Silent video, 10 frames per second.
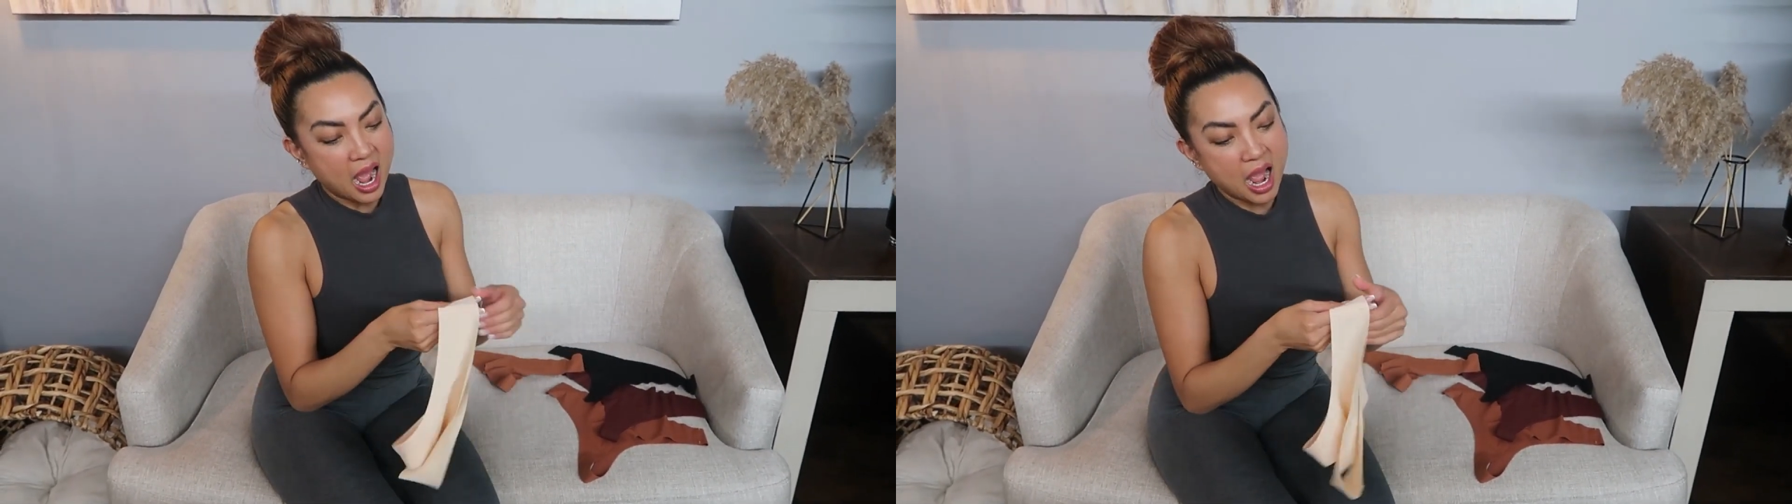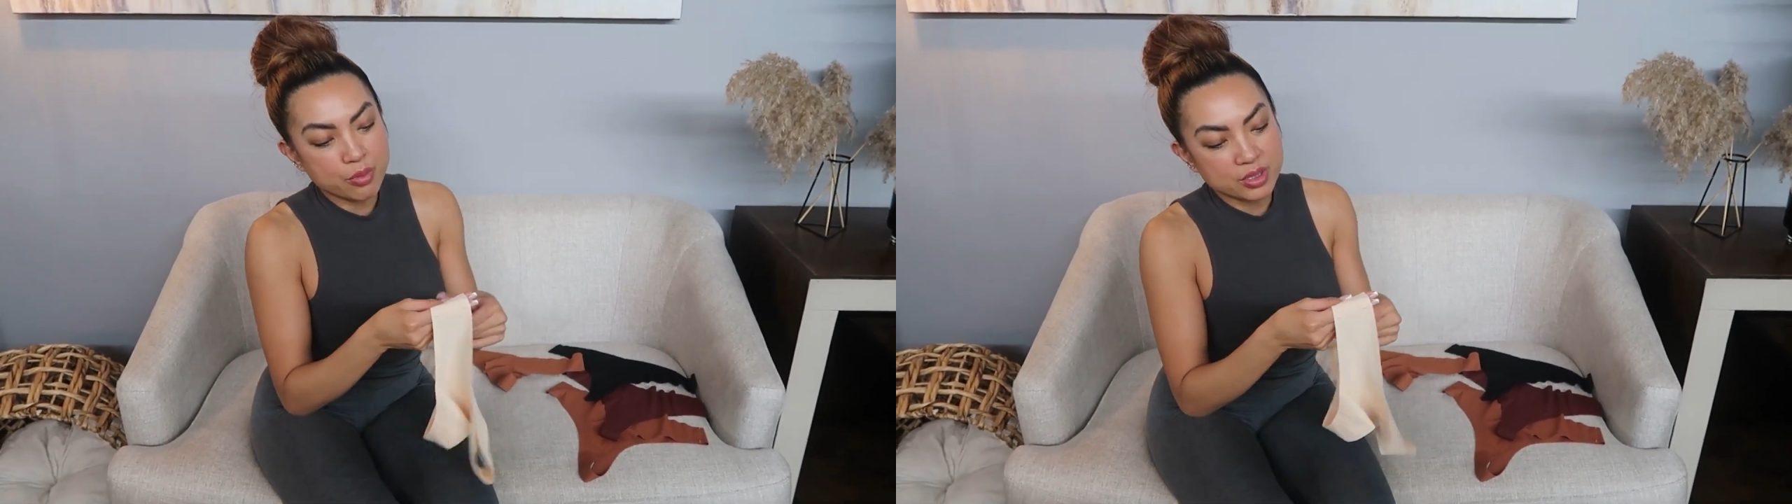
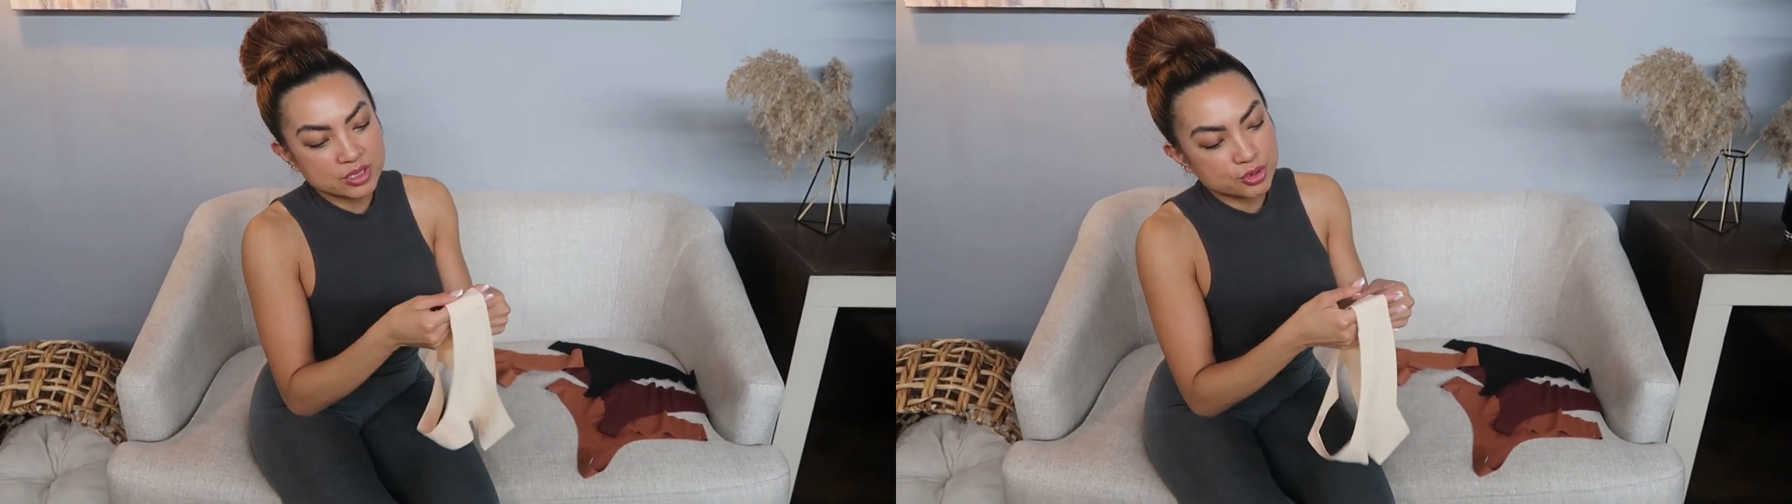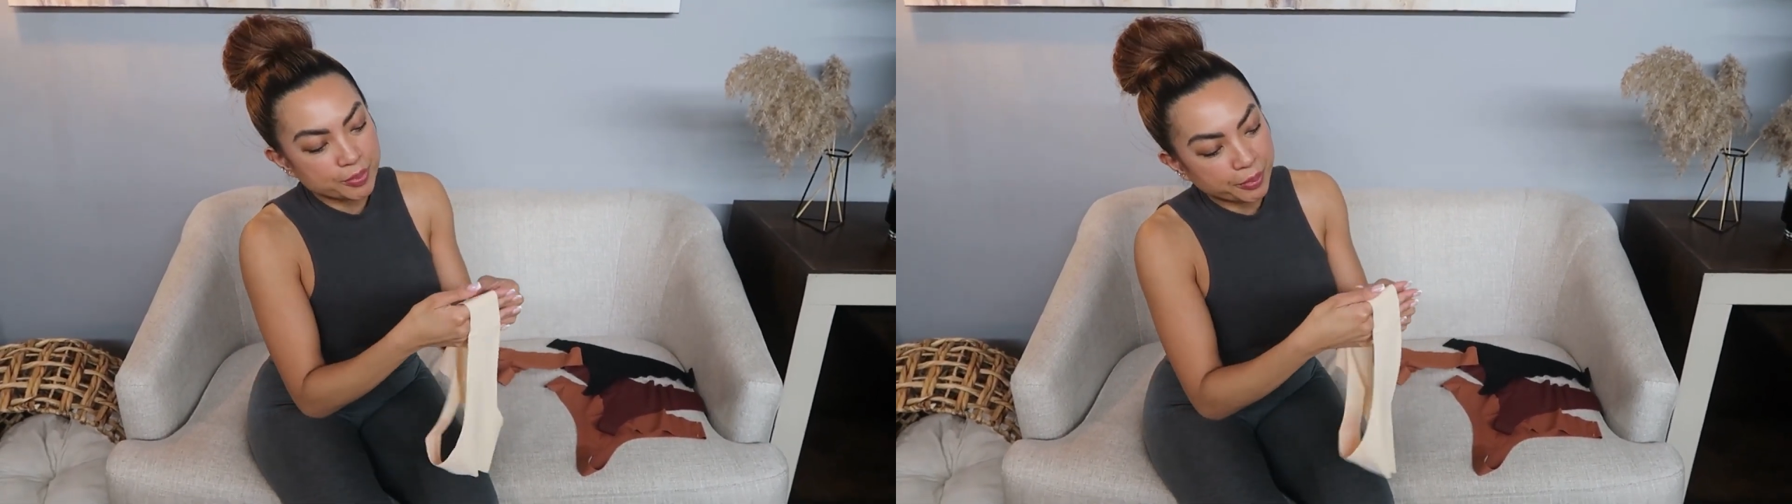I
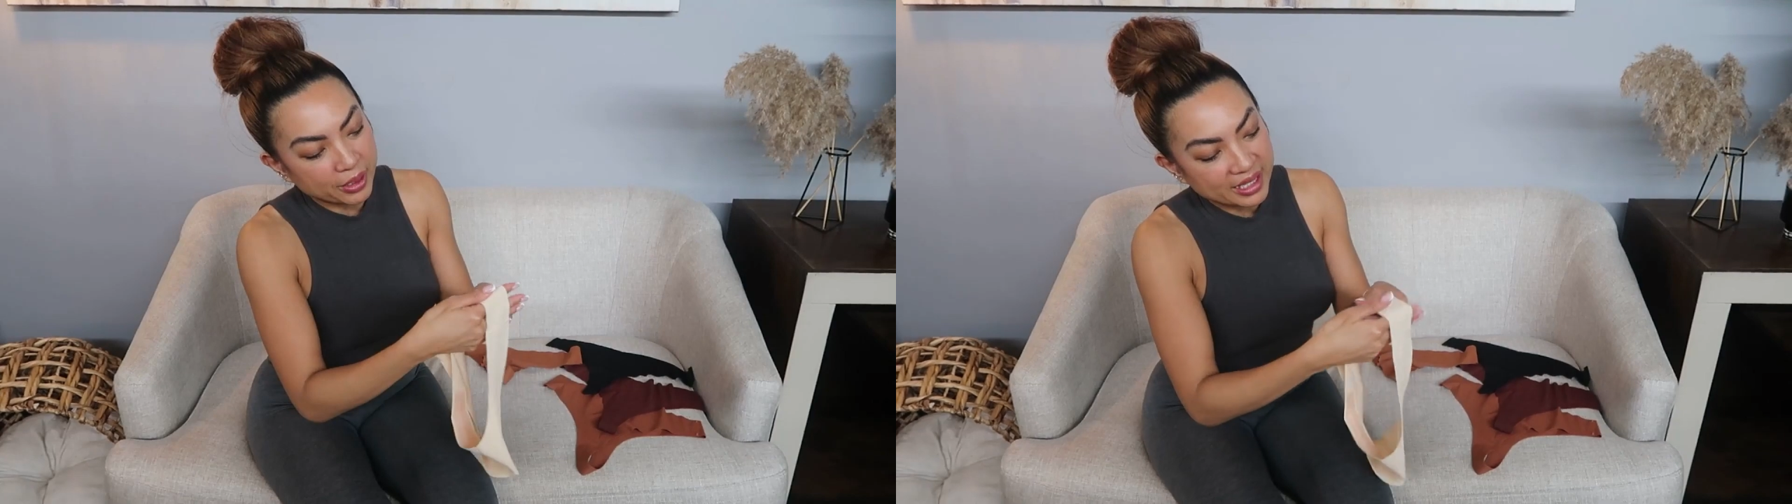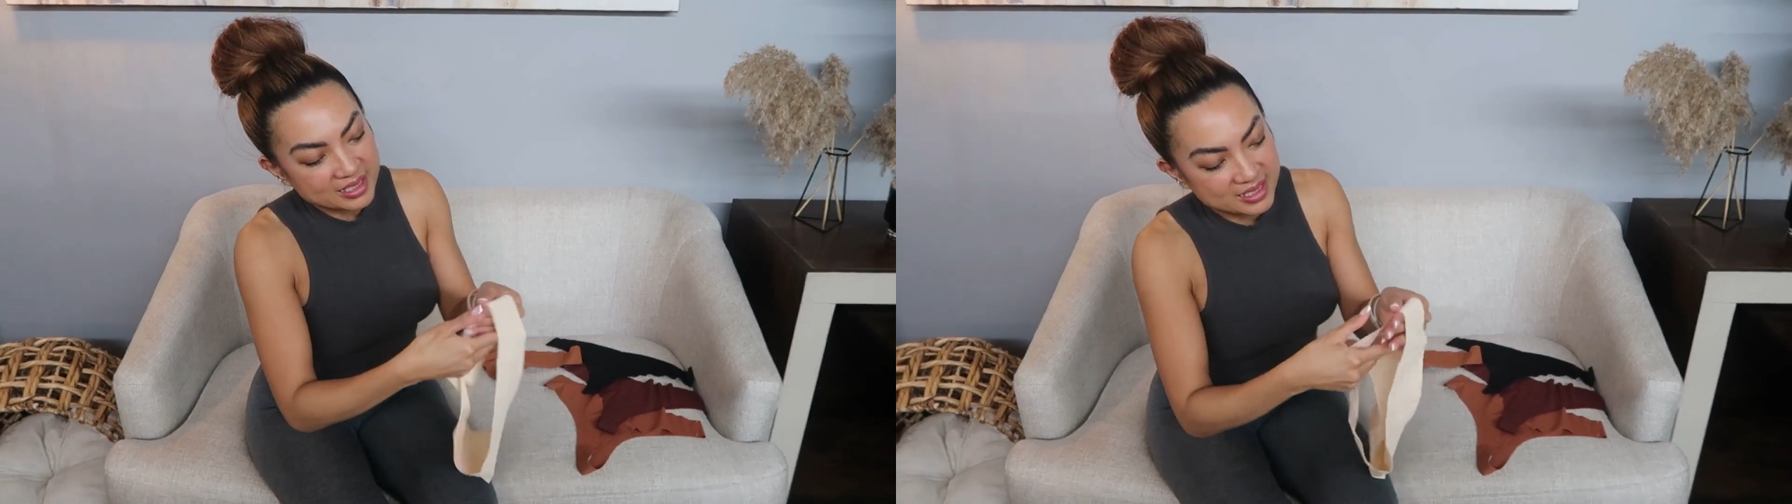was
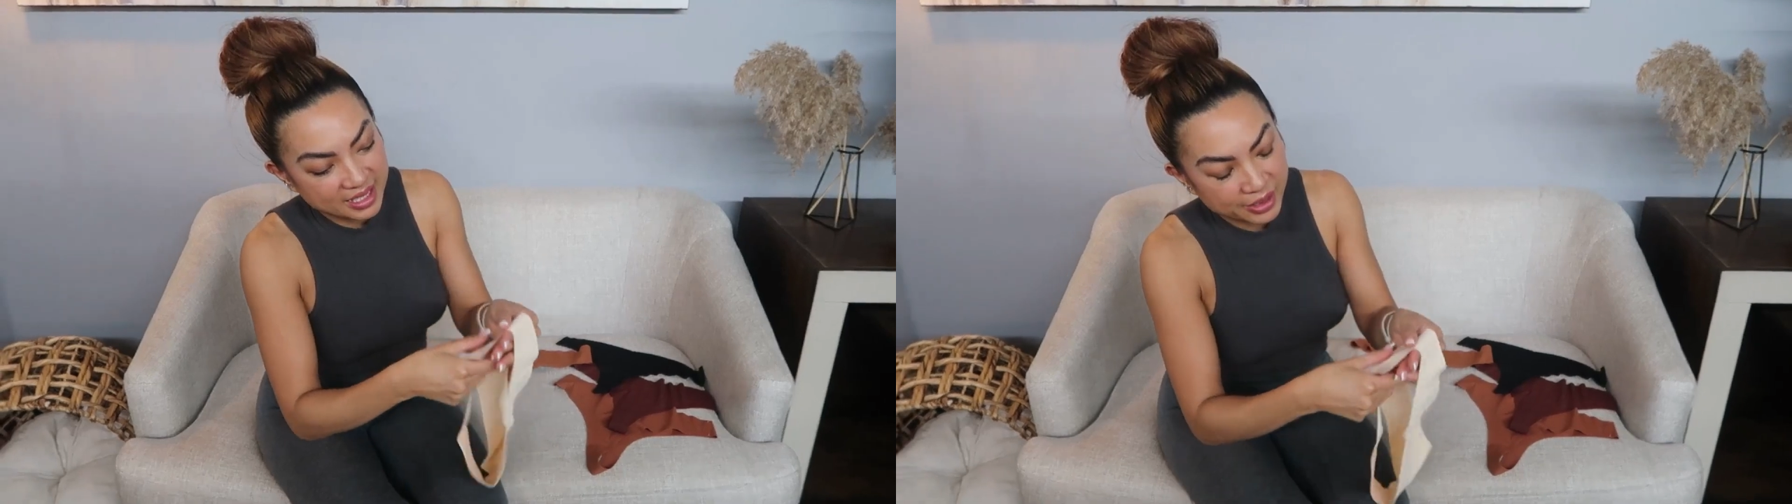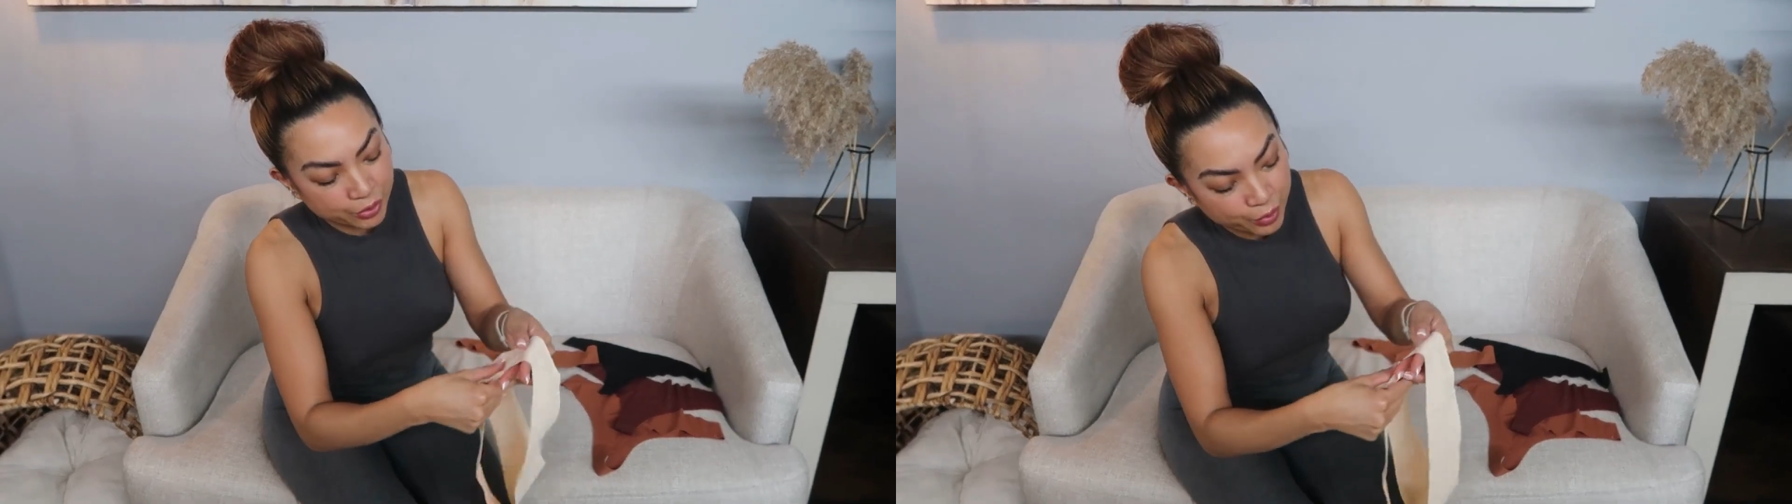super
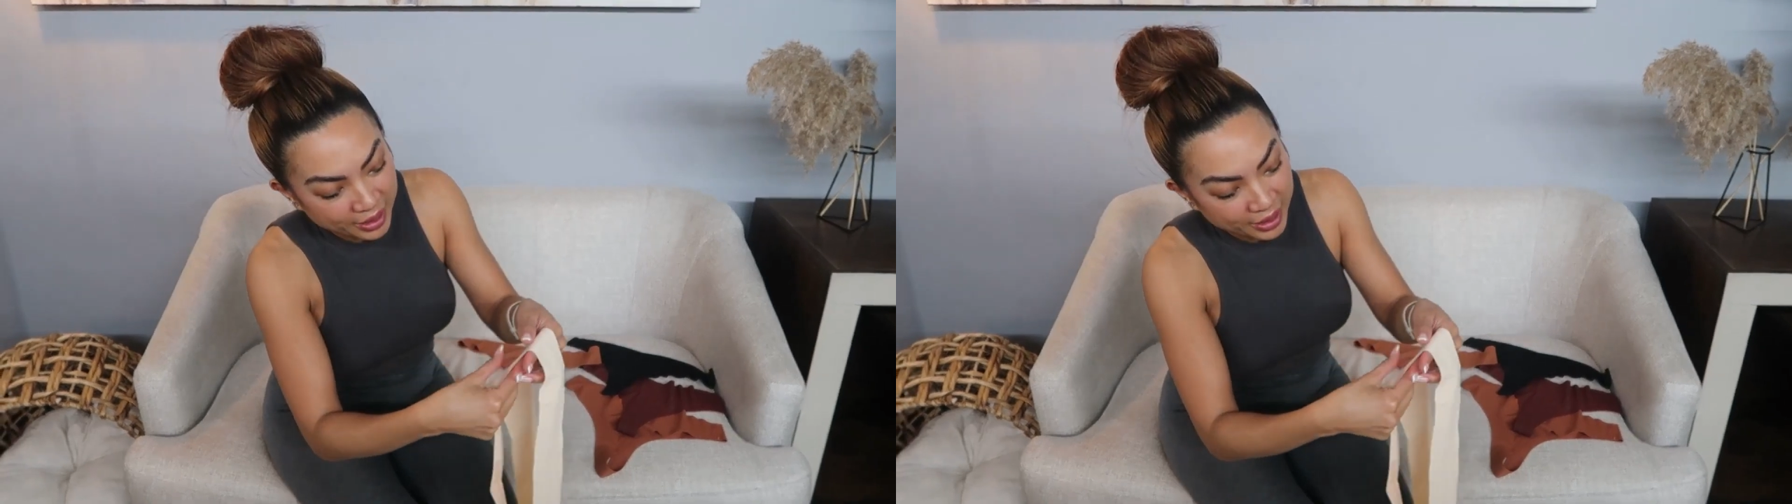excited.